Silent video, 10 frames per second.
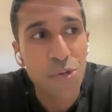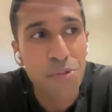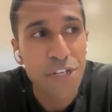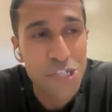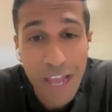so
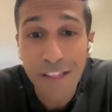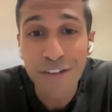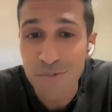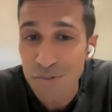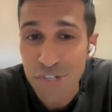the
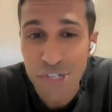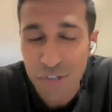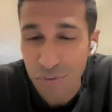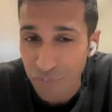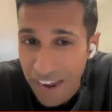challenge was just
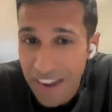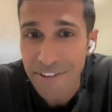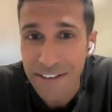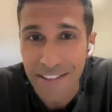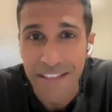
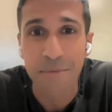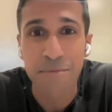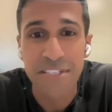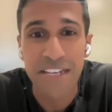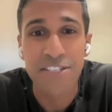surviving. Like it
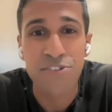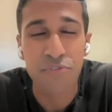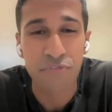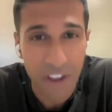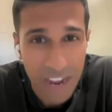was like
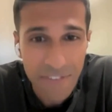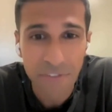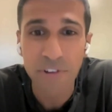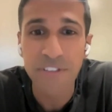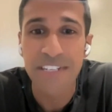
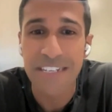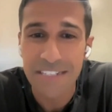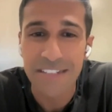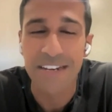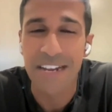survival to
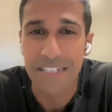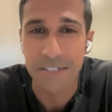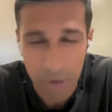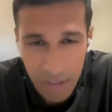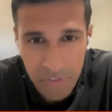get to the
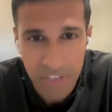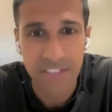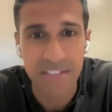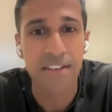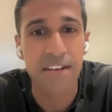next month, to
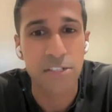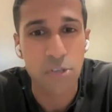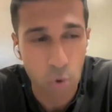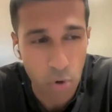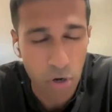get to the next
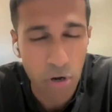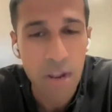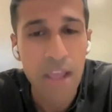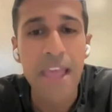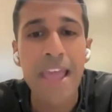
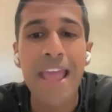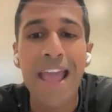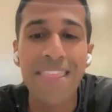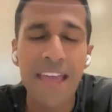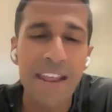quarter.
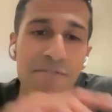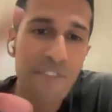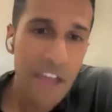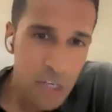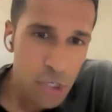And then
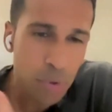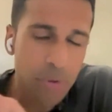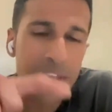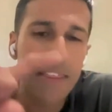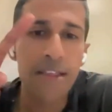
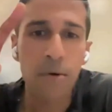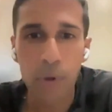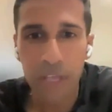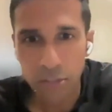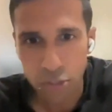eventually the
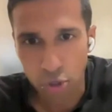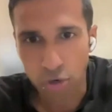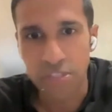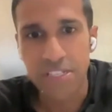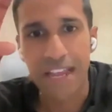wheel
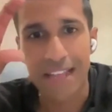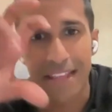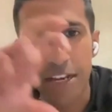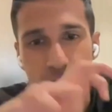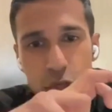turns
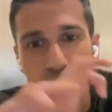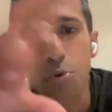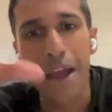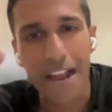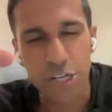and they
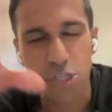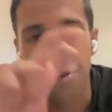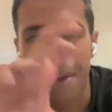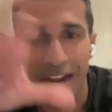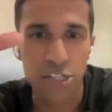do
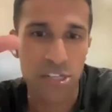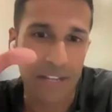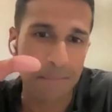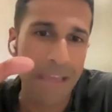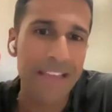actually manage to
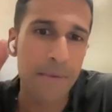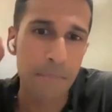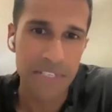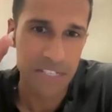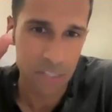like make the
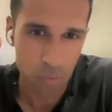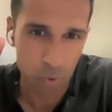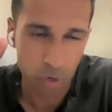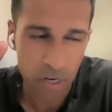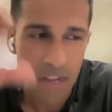business
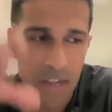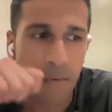work,